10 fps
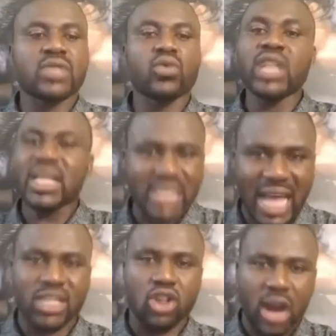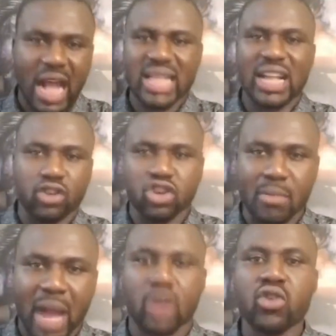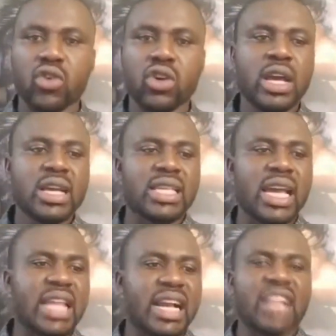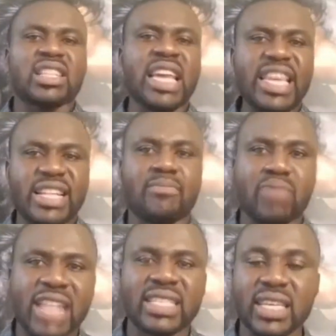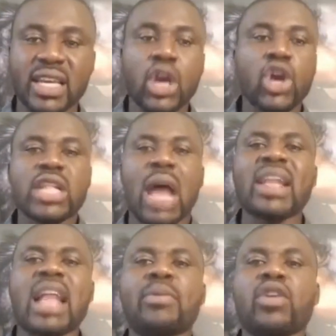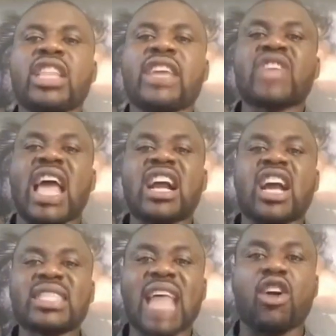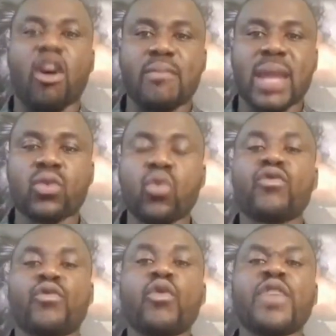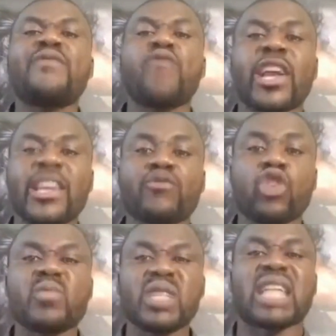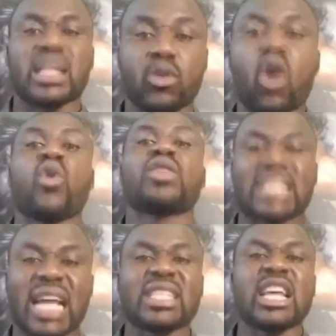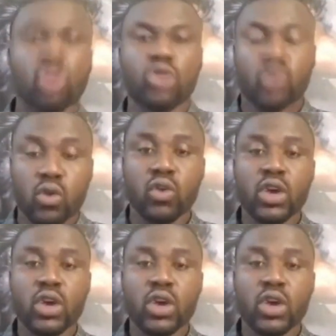we need to nice the only letter for John Baku. Say they get hit plenty. That one I put the inside government. We forgive those ministers because we understand they go through.